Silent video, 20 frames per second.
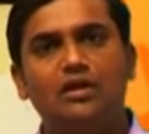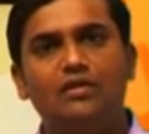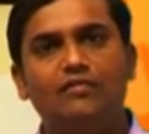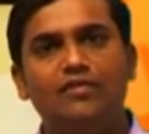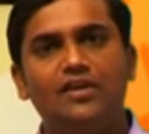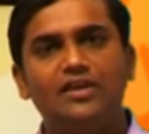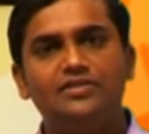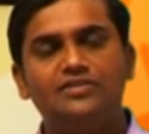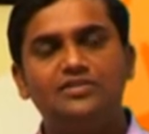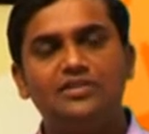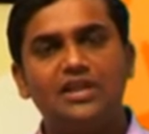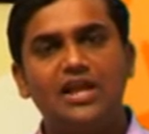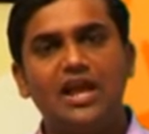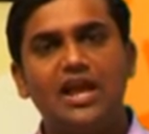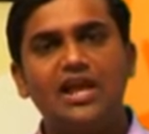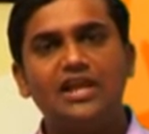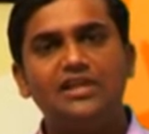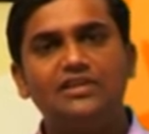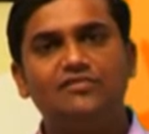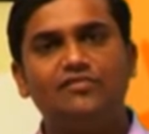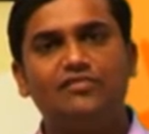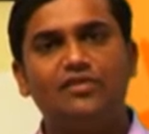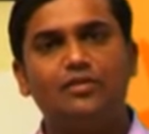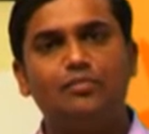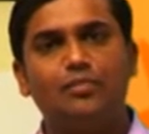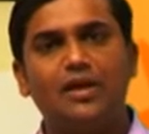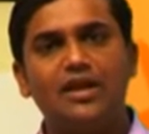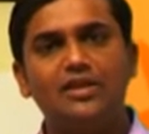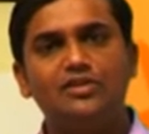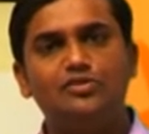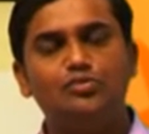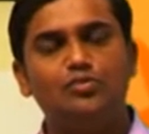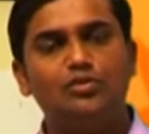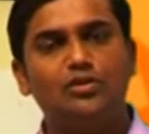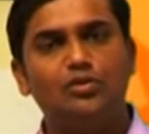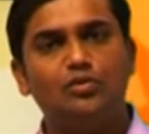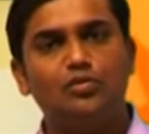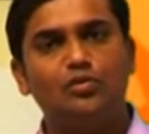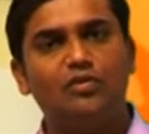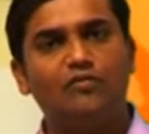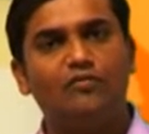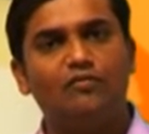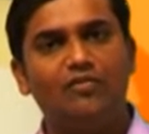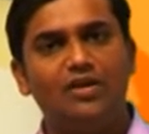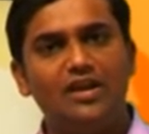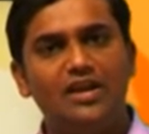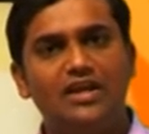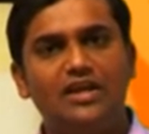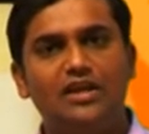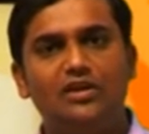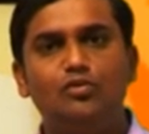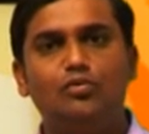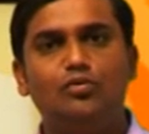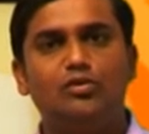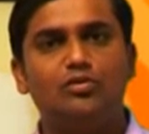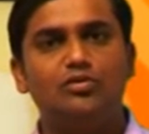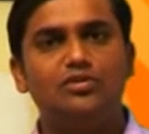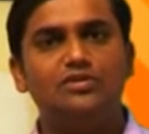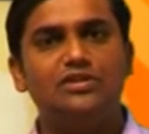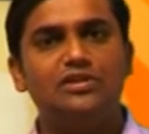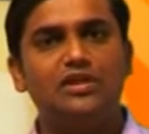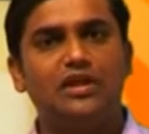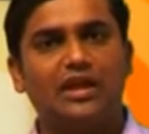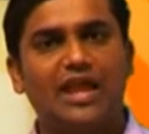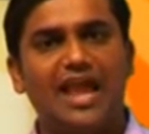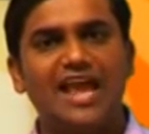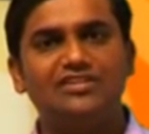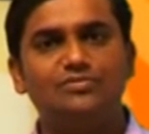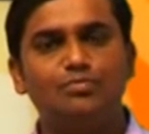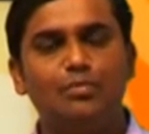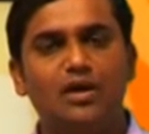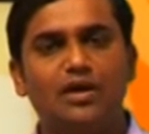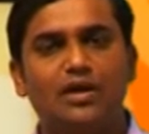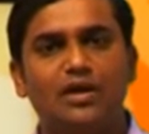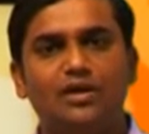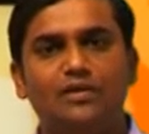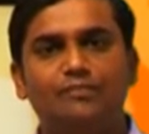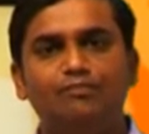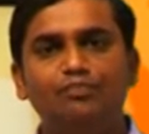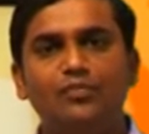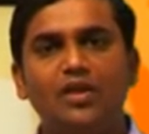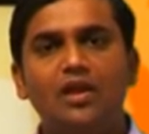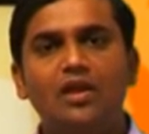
whereas DIs were biased to the tune of 182 crores in the cash market.